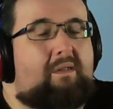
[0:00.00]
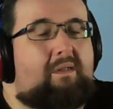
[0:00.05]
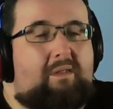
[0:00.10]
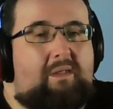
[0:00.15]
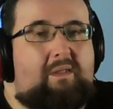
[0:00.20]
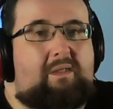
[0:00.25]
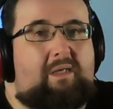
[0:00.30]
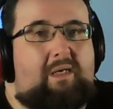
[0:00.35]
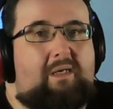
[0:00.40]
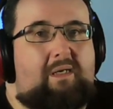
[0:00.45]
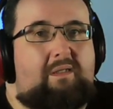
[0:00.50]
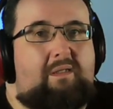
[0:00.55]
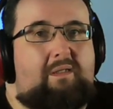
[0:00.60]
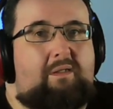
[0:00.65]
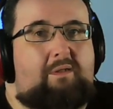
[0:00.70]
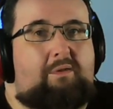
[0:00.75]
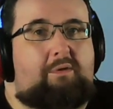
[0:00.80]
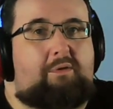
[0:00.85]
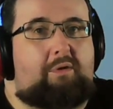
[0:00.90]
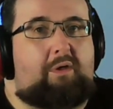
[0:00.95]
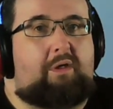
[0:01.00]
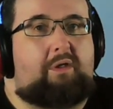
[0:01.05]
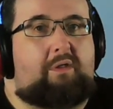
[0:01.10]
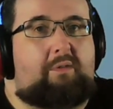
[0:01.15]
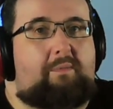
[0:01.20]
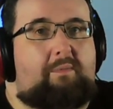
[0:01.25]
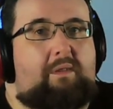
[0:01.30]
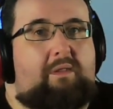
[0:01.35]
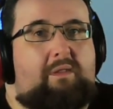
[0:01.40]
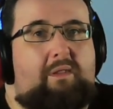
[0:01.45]
This actually stood out to
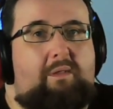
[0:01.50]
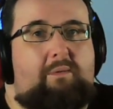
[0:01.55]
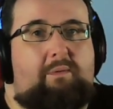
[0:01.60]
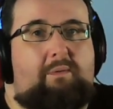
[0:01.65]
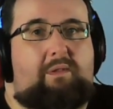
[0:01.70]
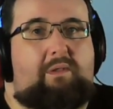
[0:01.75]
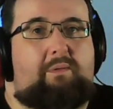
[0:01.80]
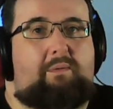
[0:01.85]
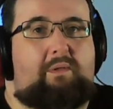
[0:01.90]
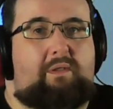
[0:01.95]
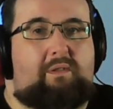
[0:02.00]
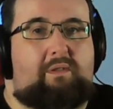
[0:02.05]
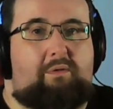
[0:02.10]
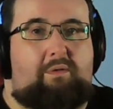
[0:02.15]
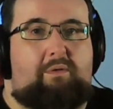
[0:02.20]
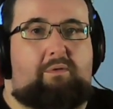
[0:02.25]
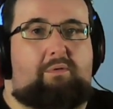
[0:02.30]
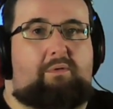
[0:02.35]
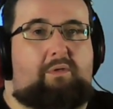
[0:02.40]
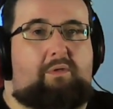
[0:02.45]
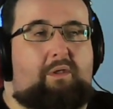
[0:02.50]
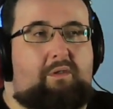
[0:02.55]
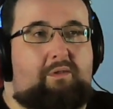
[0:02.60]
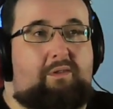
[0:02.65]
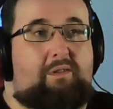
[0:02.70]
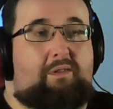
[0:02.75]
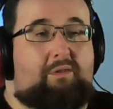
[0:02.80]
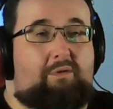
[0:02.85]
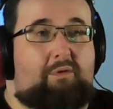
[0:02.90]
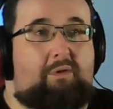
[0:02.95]
me. See when I saw those guns,
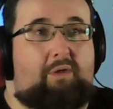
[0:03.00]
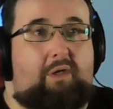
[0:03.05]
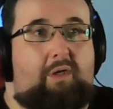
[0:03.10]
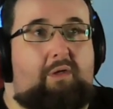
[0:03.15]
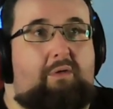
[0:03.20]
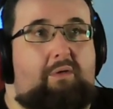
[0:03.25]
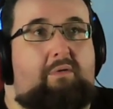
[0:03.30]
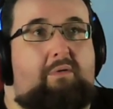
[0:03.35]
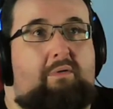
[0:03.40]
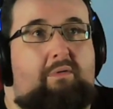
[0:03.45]
it stood out.